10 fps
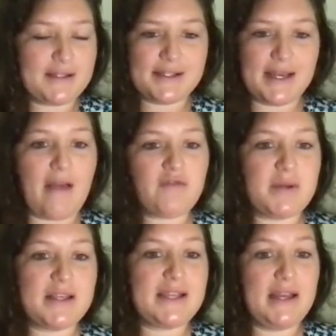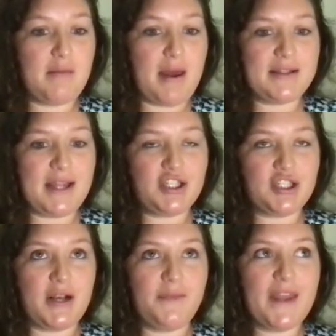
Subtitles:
Doesn't have to be a seated meditation.